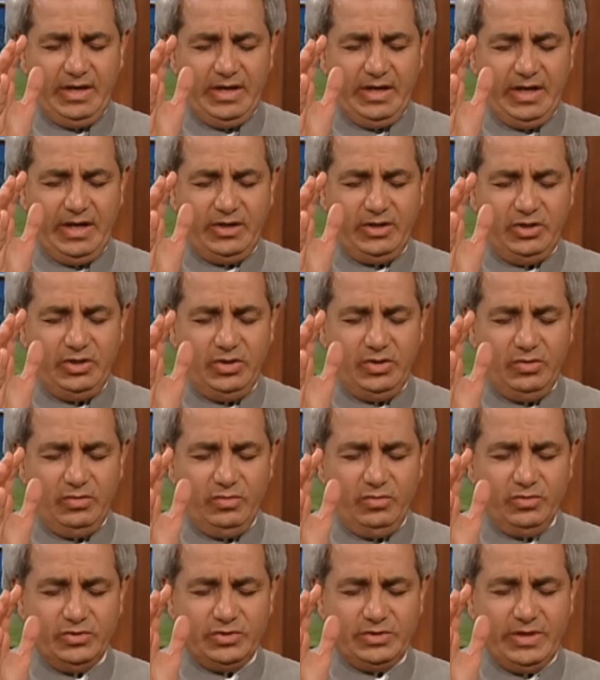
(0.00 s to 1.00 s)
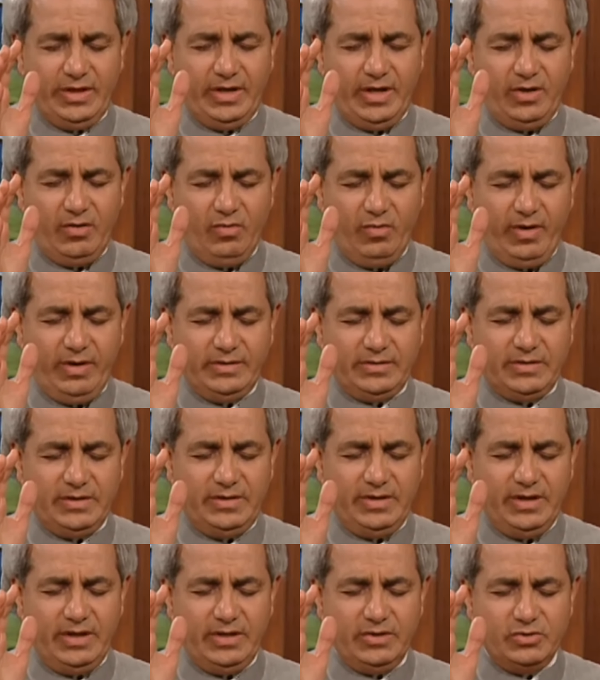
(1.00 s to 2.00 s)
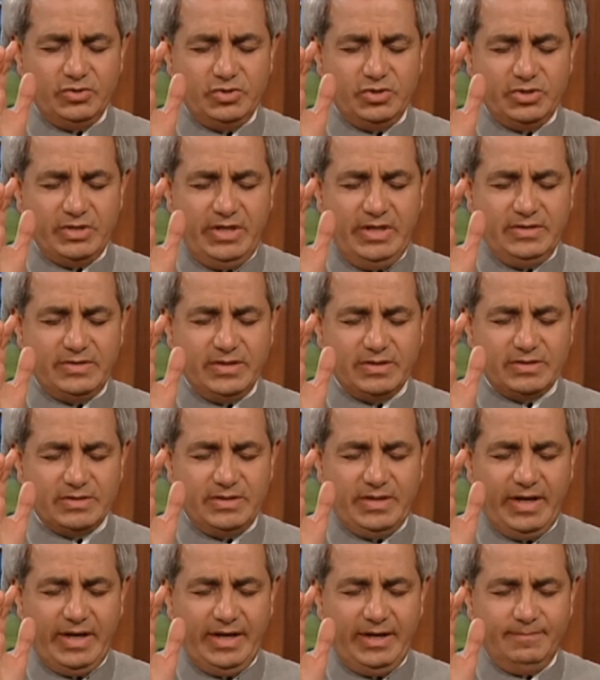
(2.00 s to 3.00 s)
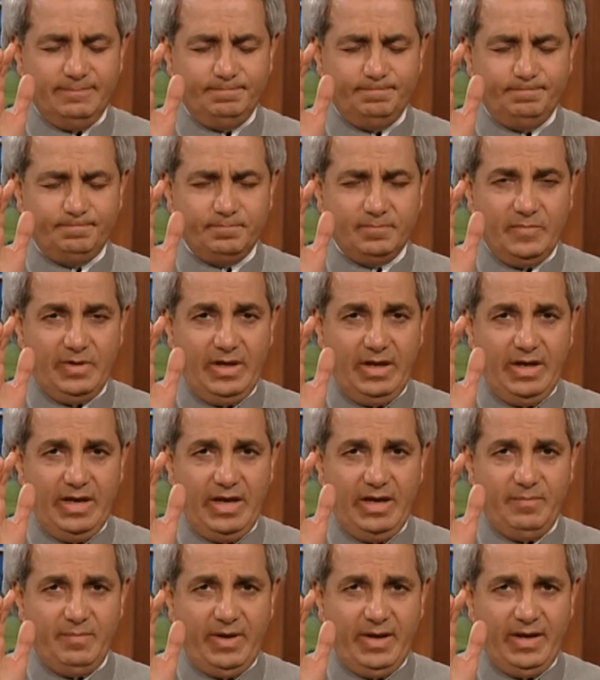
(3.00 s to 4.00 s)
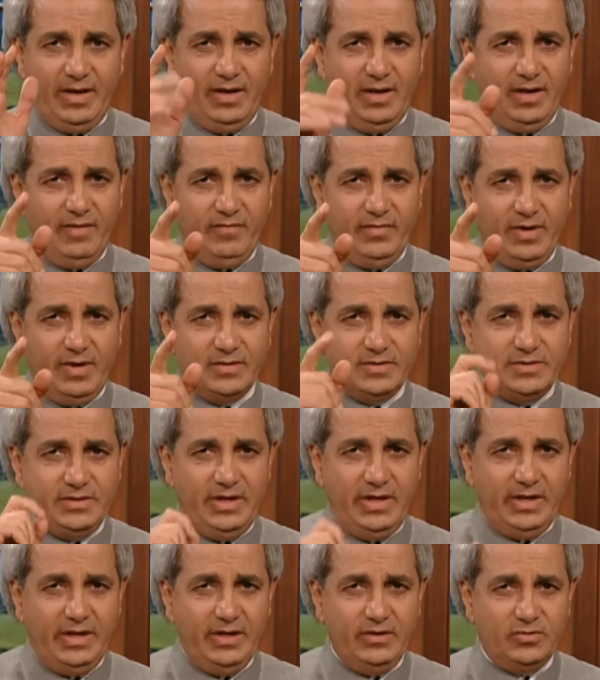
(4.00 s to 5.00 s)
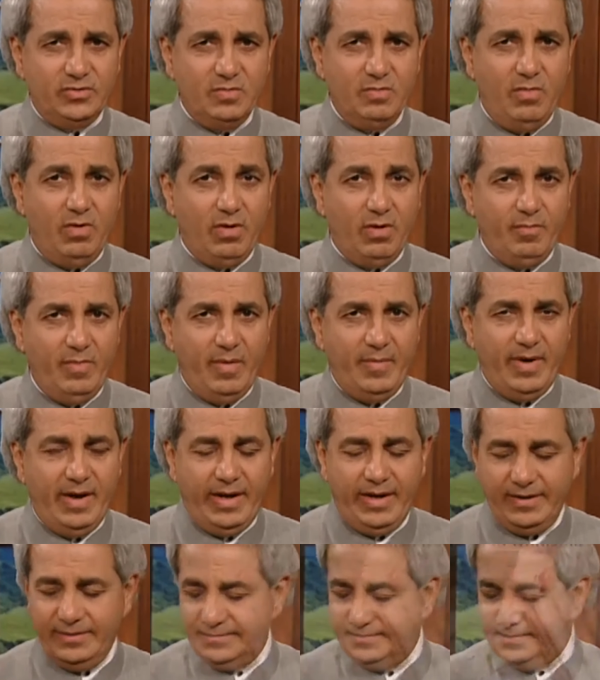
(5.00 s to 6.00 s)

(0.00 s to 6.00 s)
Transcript: and used and anointed in Jesus' name. Amen. Love you. I'll see you again tomorrow. Bye bye.